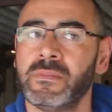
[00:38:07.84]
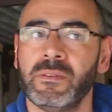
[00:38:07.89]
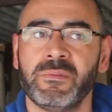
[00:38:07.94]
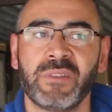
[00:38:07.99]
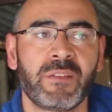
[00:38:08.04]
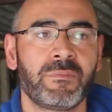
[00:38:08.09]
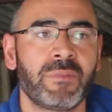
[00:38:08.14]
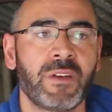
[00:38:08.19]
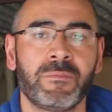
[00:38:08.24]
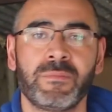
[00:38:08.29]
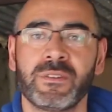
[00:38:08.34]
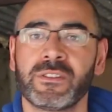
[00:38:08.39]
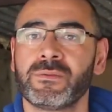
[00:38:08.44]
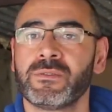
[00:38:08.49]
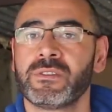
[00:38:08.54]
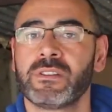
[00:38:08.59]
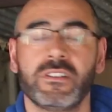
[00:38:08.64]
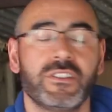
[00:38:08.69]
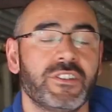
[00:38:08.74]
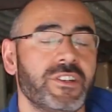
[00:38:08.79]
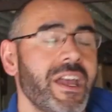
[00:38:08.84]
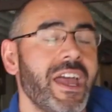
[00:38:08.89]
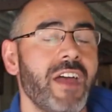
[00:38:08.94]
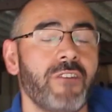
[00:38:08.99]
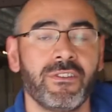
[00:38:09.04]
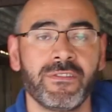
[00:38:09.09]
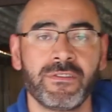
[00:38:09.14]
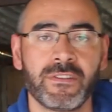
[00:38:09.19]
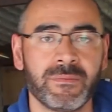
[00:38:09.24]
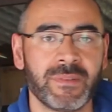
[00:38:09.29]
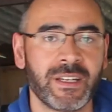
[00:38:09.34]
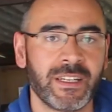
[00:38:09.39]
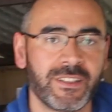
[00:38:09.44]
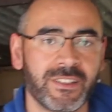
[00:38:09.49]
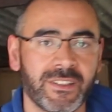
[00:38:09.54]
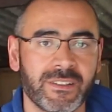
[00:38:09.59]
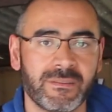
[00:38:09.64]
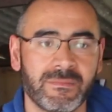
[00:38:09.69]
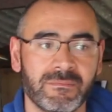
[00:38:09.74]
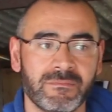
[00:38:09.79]
the main purpose was to share
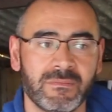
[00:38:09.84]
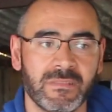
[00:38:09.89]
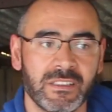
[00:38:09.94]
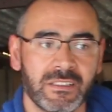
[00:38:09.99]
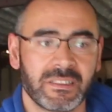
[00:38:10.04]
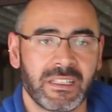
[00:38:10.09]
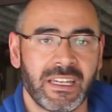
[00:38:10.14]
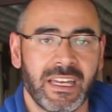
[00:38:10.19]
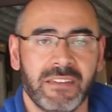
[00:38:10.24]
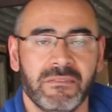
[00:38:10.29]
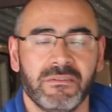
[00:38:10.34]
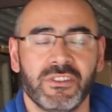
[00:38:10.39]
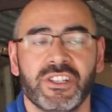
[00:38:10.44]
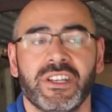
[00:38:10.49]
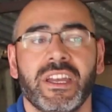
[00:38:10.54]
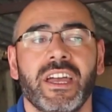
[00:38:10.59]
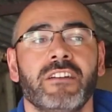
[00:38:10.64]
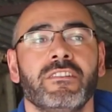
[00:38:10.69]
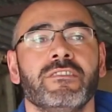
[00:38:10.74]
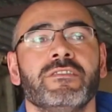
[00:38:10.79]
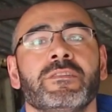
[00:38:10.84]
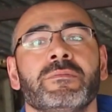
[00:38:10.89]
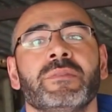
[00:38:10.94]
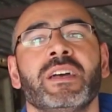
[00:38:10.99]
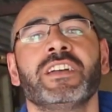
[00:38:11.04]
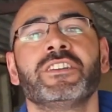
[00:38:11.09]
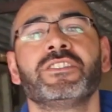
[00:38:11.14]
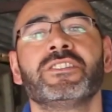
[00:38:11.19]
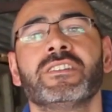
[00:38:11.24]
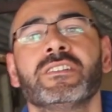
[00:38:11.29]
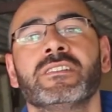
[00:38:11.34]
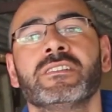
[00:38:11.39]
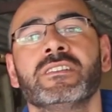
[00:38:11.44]
information. Okay, share information.